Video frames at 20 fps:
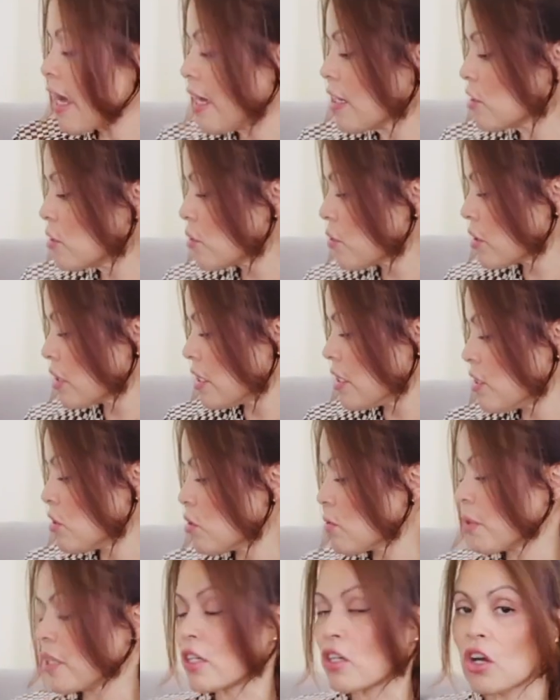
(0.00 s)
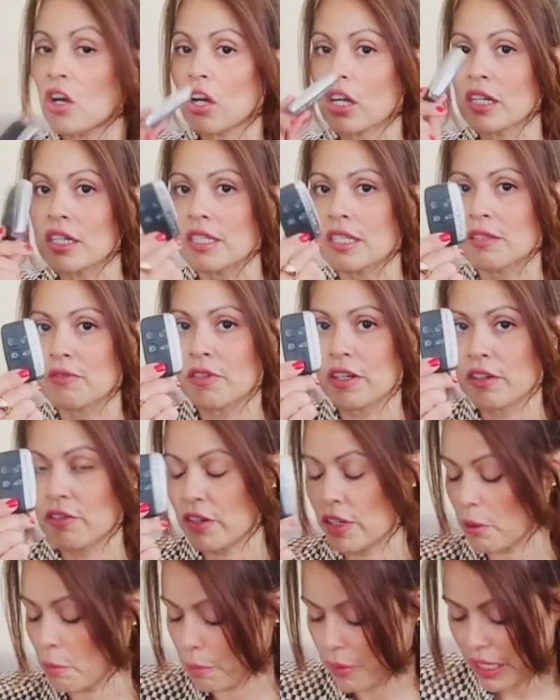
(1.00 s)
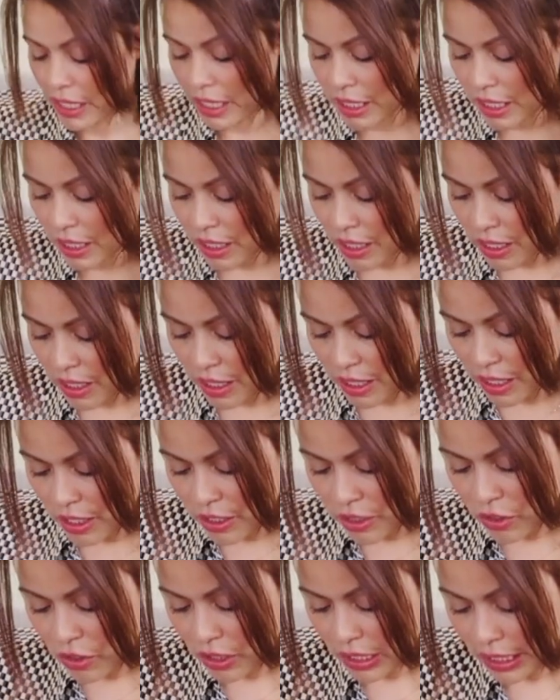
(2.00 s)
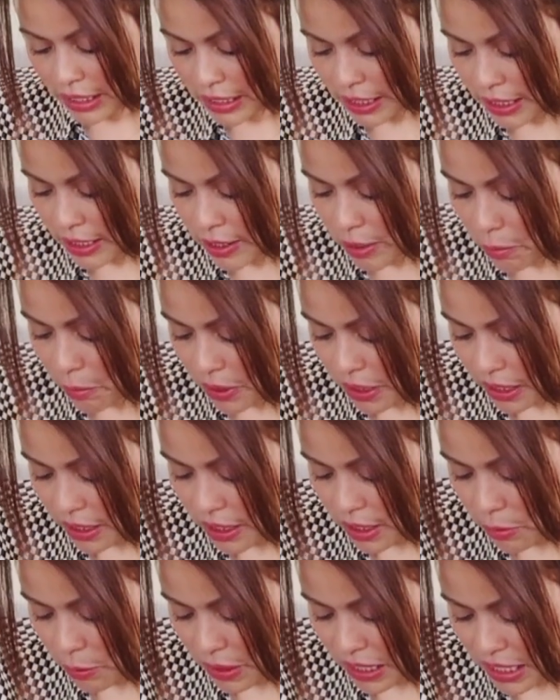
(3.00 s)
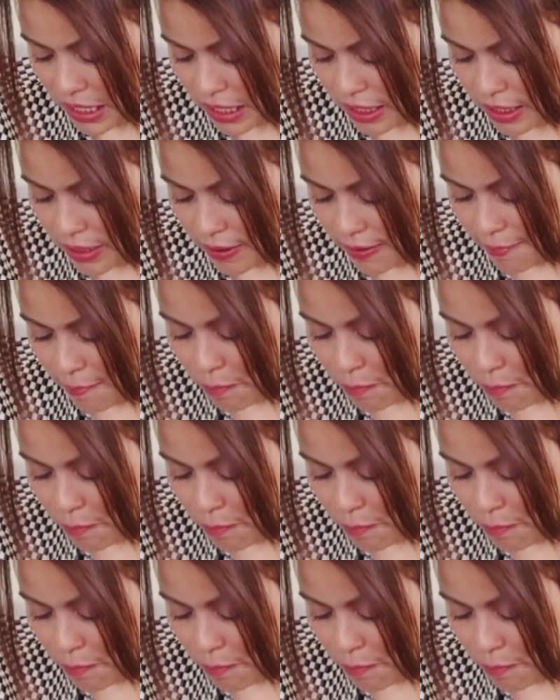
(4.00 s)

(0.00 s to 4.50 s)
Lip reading: the actual key to my car is very big. So that takes up a lot of space.